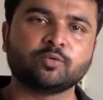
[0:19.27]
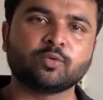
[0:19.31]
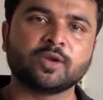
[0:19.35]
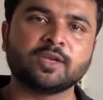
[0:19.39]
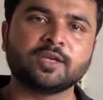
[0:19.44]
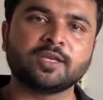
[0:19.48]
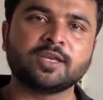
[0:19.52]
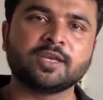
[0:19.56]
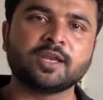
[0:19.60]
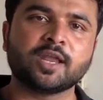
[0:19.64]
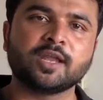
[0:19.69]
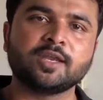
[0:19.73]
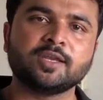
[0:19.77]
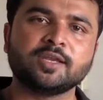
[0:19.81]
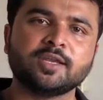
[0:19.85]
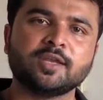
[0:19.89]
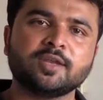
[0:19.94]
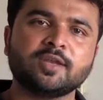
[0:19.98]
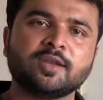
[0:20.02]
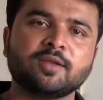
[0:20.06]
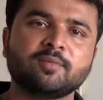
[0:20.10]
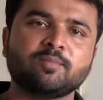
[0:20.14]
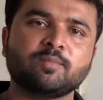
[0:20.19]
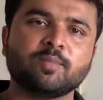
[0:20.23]

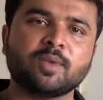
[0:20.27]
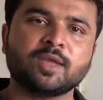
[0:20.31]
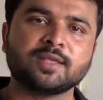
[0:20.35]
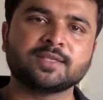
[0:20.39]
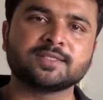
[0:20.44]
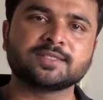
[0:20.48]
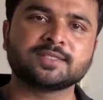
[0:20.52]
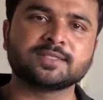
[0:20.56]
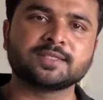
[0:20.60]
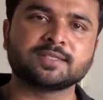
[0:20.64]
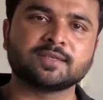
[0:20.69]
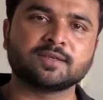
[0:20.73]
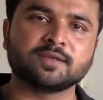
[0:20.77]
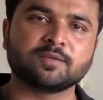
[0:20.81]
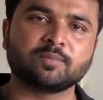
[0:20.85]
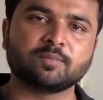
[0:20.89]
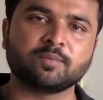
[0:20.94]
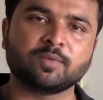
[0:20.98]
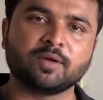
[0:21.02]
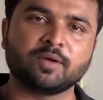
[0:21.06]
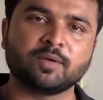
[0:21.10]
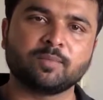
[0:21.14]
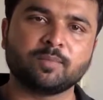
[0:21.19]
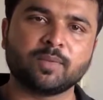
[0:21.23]
2019 mains
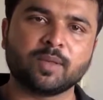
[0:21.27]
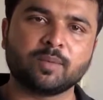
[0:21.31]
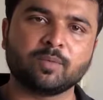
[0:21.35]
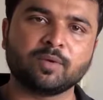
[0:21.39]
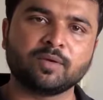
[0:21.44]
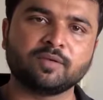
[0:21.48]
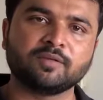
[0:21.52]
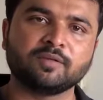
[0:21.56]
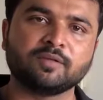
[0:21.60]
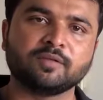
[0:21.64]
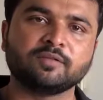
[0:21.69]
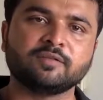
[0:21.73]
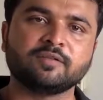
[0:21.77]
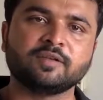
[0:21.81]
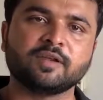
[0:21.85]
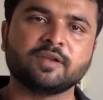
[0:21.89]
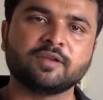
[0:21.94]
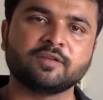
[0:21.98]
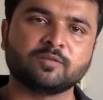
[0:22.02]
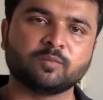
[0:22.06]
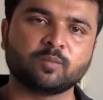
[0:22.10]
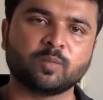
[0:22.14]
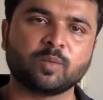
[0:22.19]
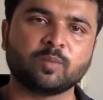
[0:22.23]
papers,
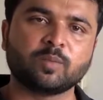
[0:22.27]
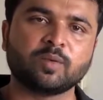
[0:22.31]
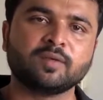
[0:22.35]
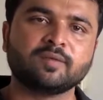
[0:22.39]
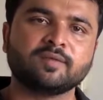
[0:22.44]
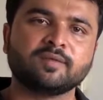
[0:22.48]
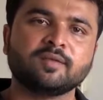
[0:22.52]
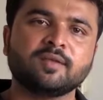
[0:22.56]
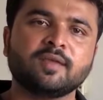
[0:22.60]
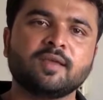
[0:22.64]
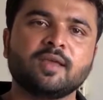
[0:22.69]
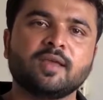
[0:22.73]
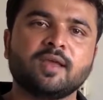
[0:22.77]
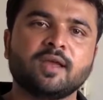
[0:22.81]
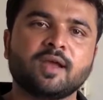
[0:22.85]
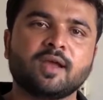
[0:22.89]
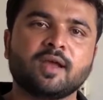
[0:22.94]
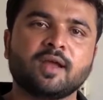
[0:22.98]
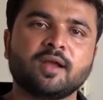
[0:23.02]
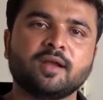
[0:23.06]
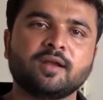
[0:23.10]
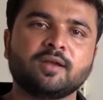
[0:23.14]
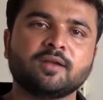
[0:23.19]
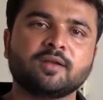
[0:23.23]
GS papers,
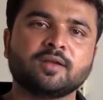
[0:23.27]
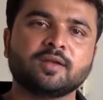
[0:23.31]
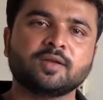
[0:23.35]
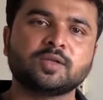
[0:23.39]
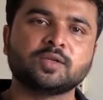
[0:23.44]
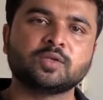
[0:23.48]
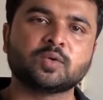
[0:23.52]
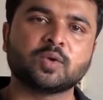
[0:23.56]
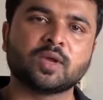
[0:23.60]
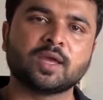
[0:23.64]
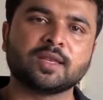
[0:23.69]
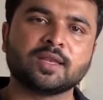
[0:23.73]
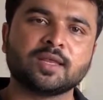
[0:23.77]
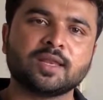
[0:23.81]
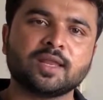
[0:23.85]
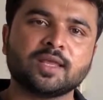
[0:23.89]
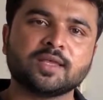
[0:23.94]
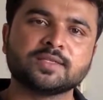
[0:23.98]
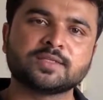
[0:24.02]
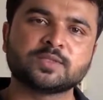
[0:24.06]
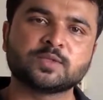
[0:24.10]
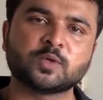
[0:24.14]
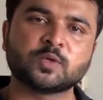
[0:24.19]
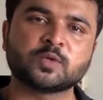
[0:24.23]
and to
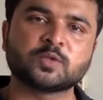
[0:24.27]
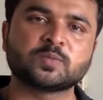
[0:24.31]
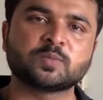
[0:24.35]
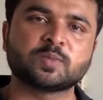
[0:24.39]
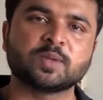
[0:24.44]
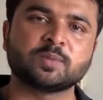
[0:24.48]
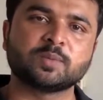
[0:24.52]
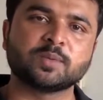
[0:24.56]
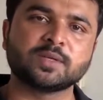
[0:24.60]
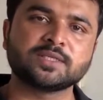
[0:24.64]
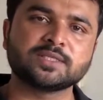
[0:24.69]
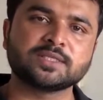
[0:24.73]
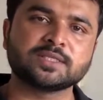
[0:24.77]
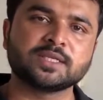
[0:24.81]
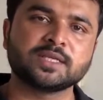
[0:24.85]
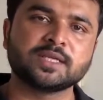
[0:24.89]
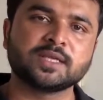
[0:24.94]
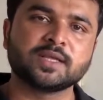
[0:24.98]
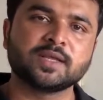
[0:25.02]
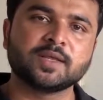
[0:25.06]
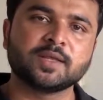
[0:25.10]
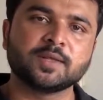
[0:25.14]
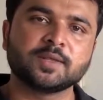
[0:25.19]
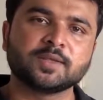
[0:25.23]
analyze those papers.
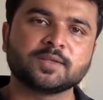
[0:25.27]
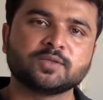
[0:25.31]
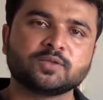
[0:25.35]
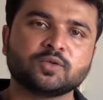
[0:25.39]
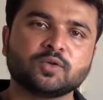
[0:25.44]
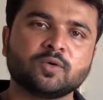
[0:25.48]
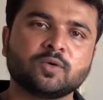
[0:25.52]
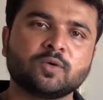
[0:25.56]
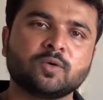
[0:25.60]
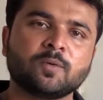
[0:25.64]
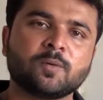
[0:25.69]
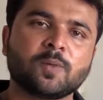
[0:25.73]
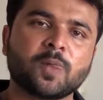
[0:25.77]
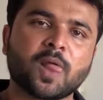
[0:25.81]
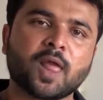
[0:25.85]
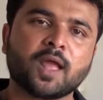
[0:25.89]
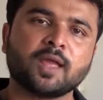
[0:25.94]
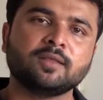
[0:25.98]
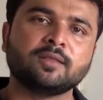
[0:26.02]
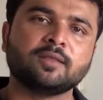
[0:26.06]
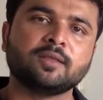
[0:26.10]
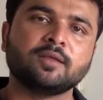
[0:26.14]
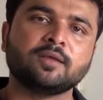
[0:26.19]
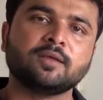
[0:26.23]
So
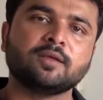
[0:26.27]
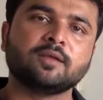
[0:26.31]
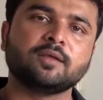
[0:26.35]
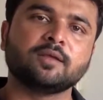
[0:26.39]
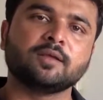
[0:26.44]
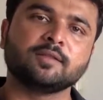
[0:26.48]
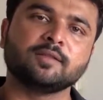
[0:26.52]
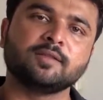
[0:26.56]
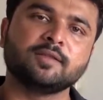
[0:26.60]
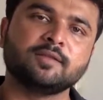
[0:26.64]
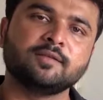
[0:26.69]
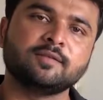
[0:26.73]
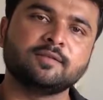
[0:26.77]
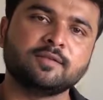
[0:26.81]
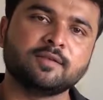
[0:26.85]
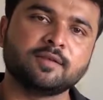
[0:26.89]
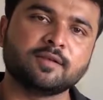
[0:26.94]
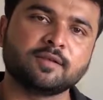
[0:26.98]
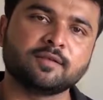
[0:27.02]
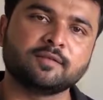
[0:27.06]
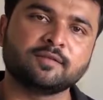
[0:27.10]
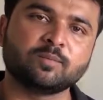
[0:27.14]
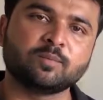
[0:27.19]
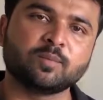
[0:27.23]
I think these
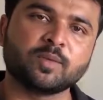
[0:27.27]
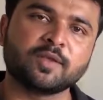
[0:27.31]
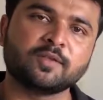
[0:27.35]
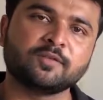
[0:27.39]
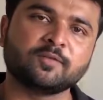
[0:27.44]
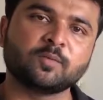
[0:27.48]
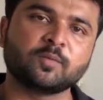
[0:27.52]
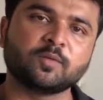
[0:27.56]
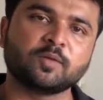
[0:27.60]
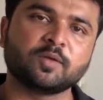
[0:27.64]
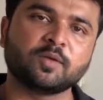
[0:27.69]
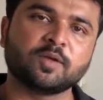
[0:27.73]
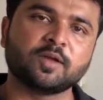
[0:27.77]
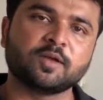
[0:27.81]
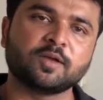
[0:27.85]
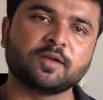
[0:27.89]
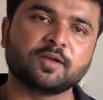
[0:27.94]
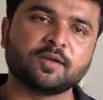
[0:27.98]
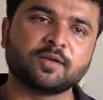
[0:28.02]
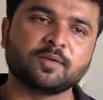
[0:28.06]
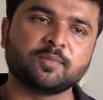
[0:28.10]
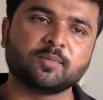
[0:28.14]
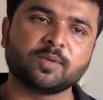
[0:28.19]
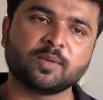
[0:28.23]
year's mains
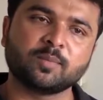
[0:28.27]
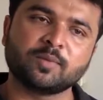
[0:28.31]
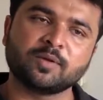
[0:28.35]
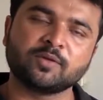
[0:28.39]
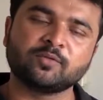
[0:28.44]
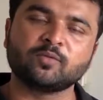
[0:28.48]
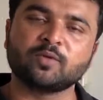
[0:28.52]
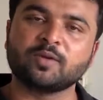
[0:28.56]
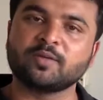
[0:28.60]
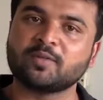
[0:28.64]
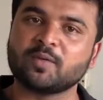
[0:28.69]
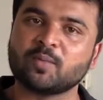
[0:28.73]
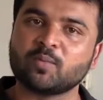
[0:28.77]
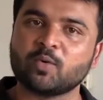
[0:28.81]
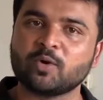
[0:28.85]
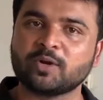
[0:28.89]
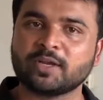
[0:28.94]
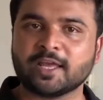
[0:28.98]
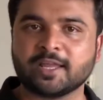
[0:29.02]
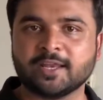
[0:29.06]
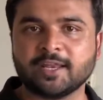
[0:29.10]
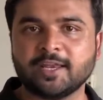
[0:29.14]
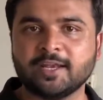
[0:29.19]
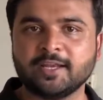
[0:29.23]
papers were
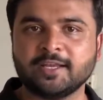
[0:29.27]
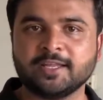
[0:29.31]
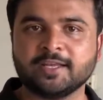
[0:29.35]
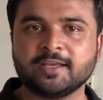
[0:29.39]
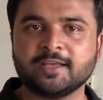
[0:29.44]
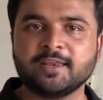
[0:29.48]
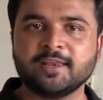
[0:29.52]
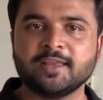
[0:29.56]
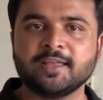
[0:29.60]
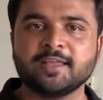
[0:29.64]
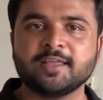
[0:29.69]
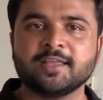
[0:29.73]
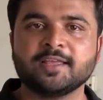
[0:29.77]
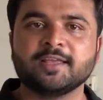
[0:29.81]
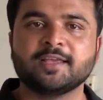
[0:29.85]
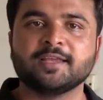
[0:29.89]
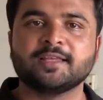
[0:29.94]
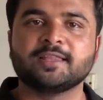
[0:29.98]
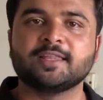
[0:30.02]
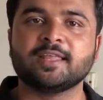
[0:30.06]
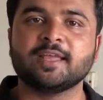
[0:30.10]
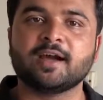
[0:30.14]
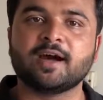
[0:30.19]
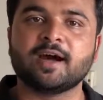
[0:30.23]
somewhat analytical.
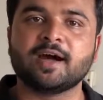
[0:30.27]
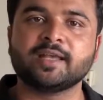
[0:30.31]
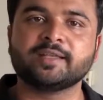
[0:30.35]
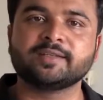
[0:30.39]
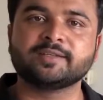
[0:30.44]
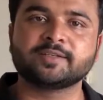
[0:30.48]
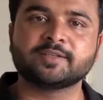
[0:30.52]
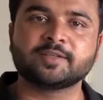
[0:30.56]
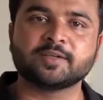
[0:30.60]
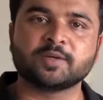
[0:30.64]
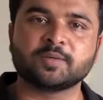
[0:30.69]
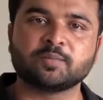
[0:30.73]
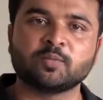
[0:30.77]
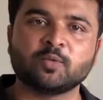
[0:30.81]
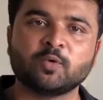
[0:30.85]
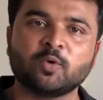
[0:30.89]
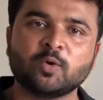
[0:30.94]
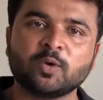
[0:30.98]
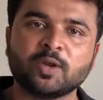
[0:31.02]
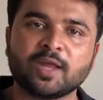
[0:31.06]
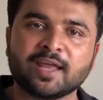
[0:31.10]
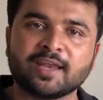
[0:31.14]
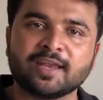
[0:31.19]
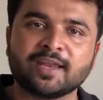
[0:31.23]
They asked
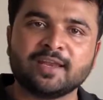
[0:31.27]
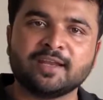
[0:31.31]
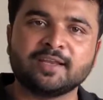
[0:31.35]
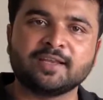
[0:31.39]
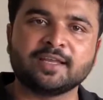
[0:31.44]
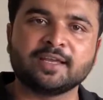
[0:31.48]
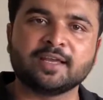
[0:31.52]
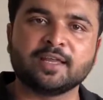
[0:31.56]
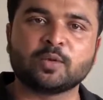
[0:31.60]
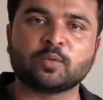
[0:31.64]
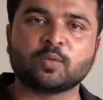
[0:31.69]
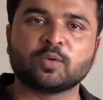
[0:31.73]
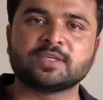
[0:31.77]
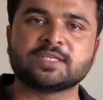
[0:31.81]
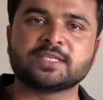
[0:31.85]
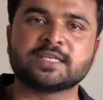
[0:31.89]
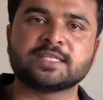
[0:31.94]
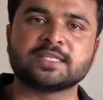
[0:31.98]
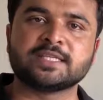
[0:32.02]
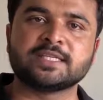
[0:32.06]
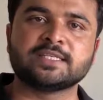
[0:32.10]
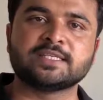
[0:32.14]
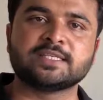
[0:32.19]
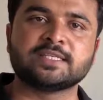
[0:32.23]
more analytical
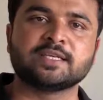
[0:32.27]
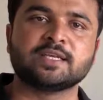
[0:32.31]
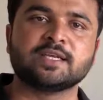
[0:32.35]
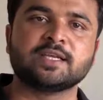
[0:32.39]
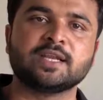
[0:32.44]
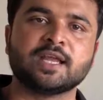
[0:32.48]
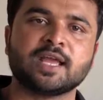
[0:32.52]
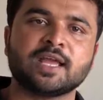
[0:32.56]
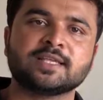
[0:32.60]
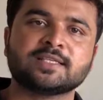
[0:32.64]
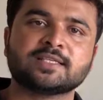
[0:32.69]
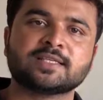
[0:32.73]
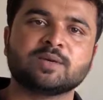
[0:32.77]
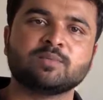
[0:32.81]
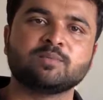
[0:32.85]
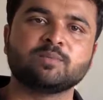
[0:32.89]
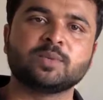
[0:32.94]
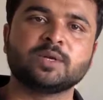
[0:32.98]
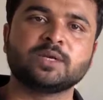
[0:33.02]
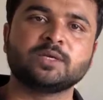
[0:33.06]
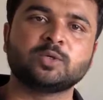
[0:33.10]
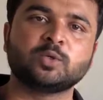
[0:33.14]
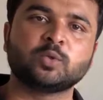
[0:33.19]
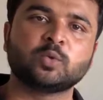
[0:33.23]
question this year as
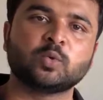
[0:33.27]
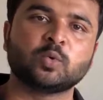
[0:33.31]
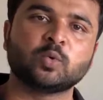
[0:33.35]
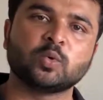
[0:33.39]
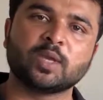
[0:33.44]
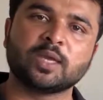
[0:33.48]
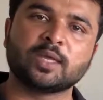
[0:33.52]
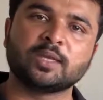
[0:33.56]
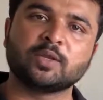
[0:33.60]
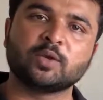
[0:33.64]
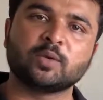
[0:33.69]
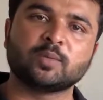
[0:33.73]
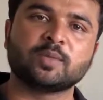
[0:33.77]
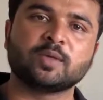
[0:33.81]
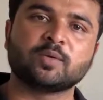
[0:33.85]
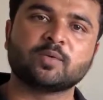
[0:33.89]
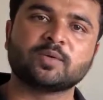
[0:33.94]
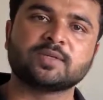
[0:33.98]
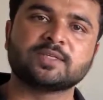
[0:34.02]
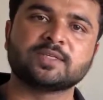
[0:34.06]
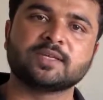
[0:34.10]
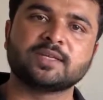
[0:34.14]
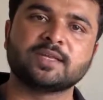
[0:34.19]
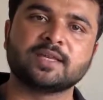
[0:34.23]
compared to any of the
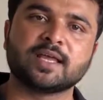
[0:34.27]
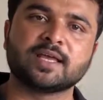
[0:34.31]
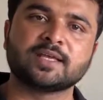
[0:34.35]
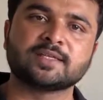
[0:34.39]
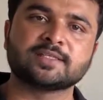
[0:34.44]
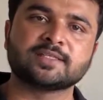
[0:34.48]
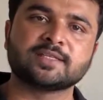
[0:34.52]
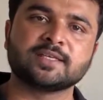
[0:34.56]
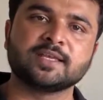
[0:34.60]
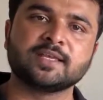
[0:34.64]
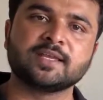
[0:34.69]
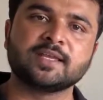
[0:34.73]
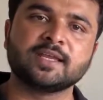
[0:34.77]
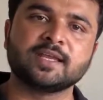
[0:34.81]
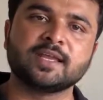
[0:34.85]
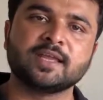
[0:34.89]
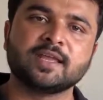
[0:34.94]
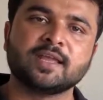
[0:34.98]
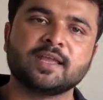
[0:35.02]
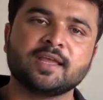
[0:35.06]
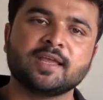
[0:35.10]
question in last year.